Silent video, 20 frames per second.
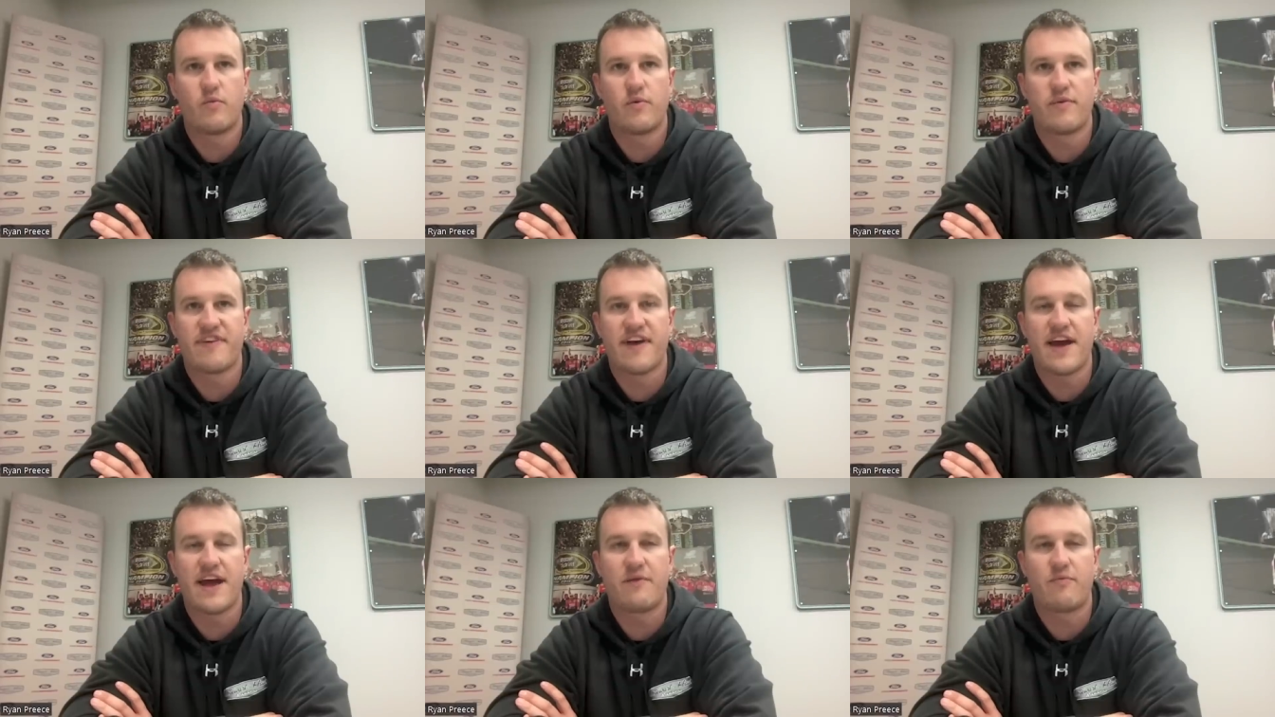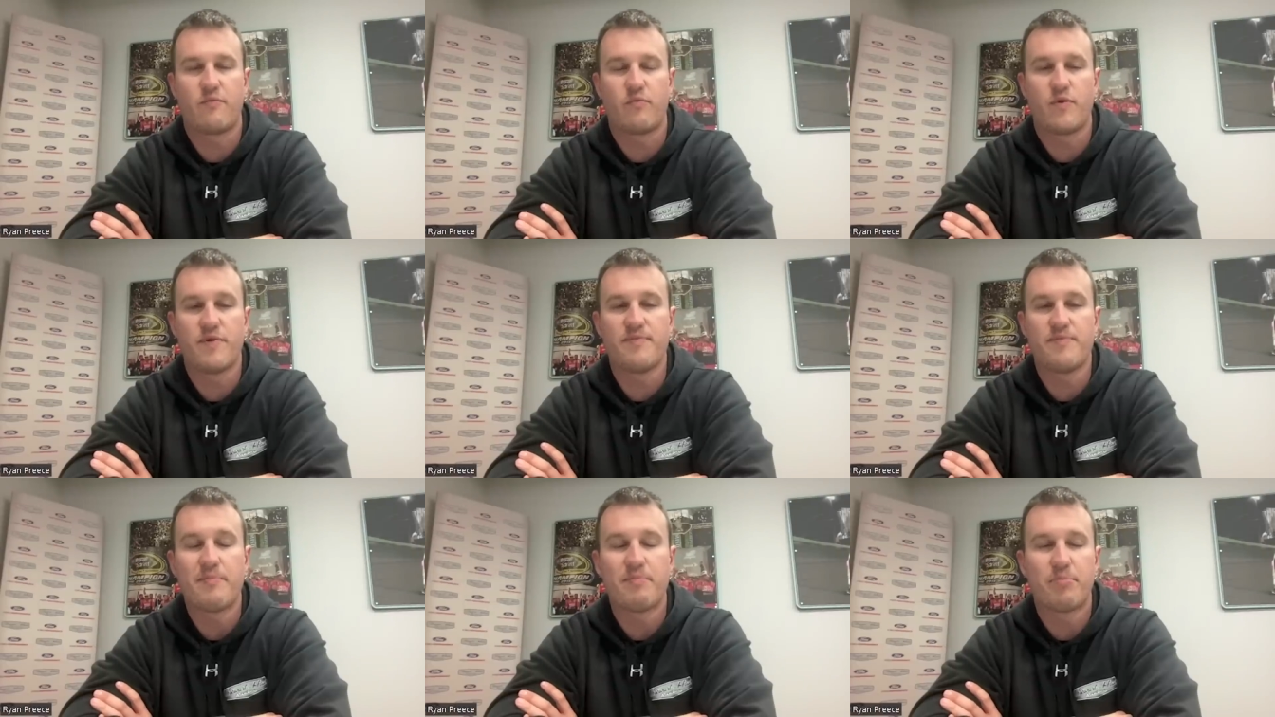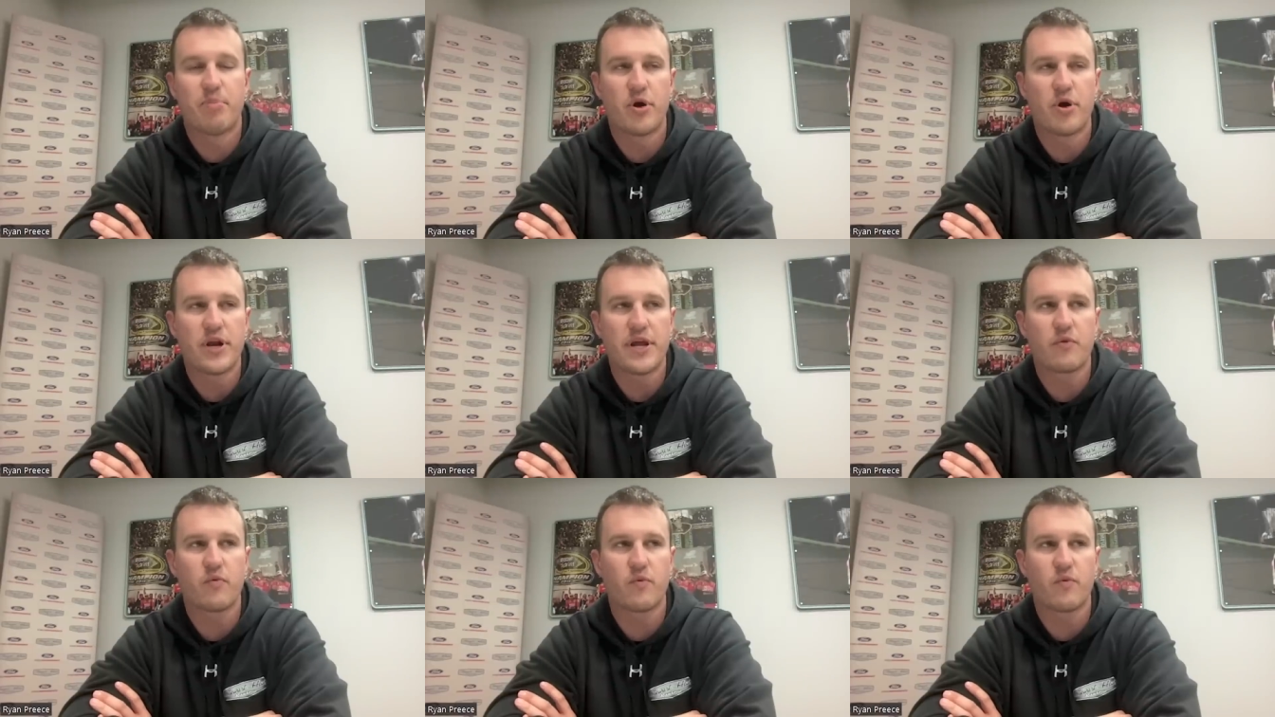we've had we've been
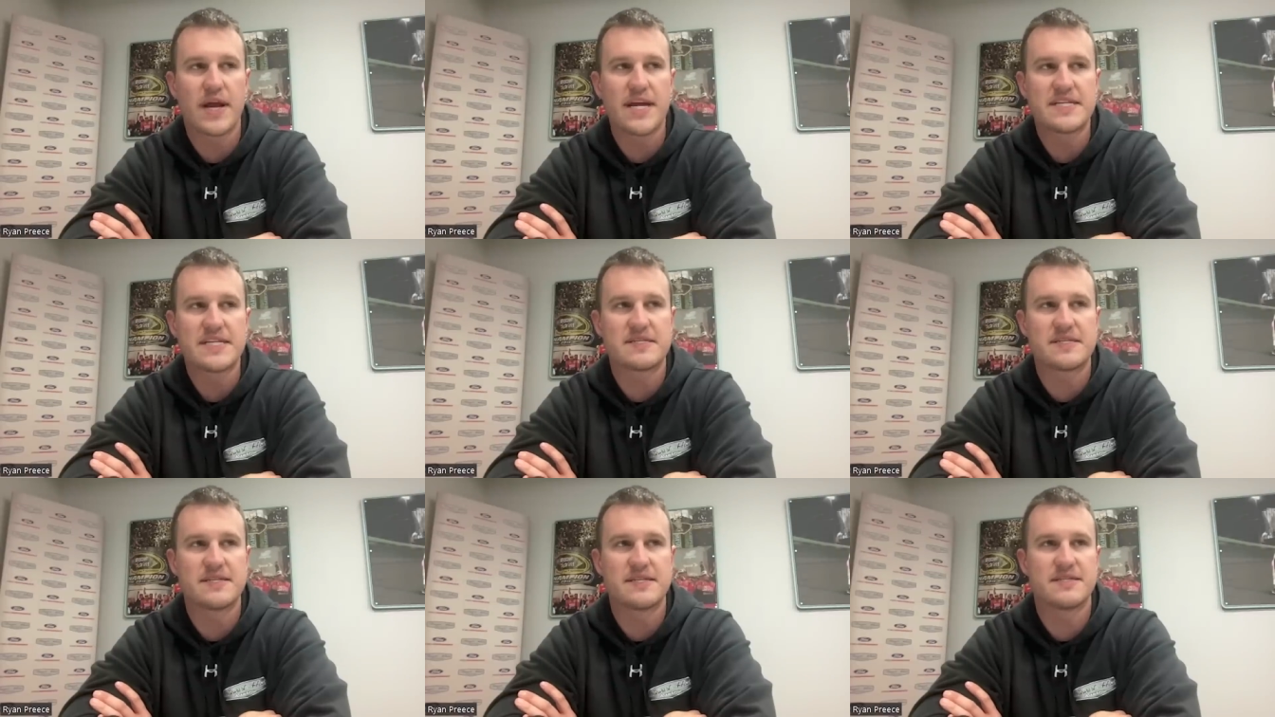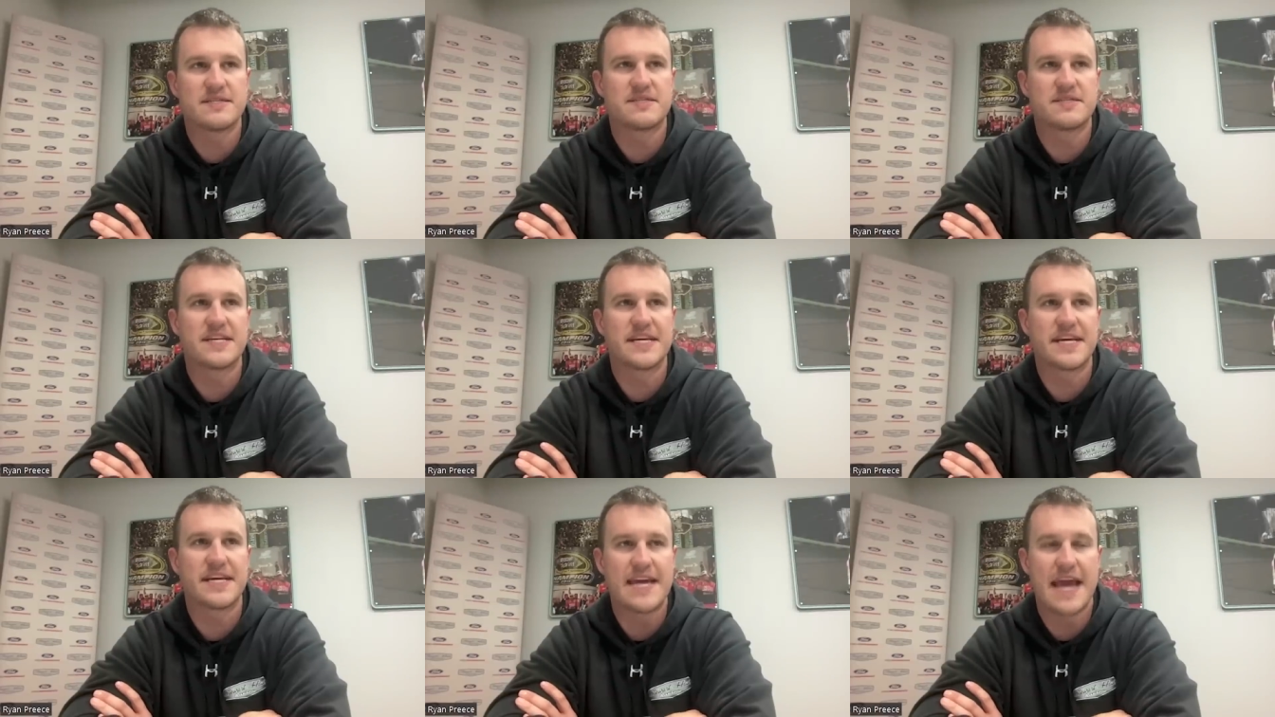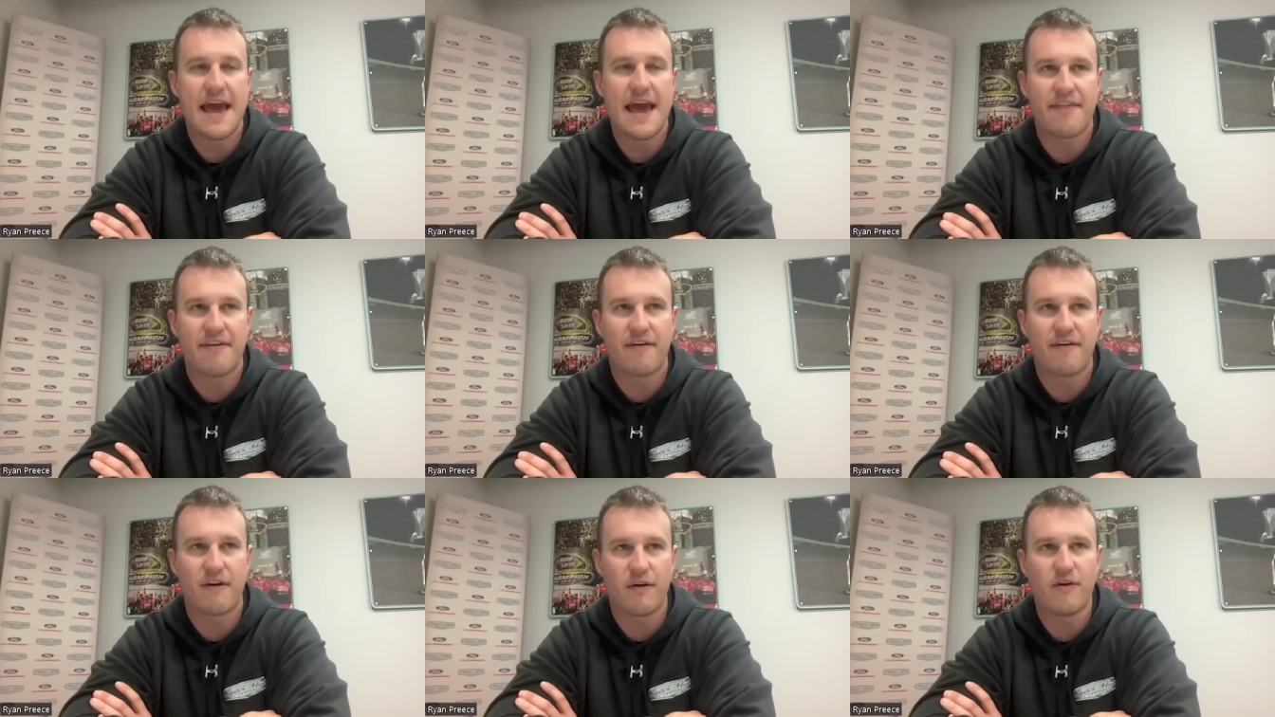putting races
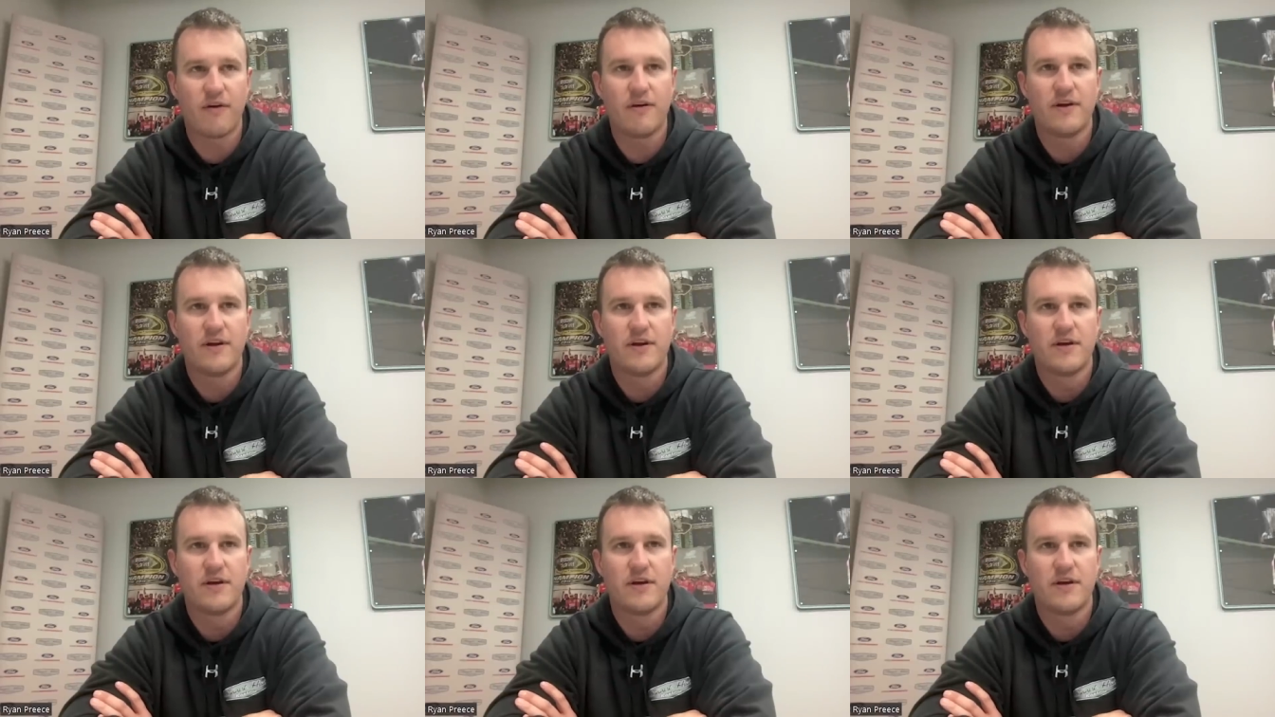together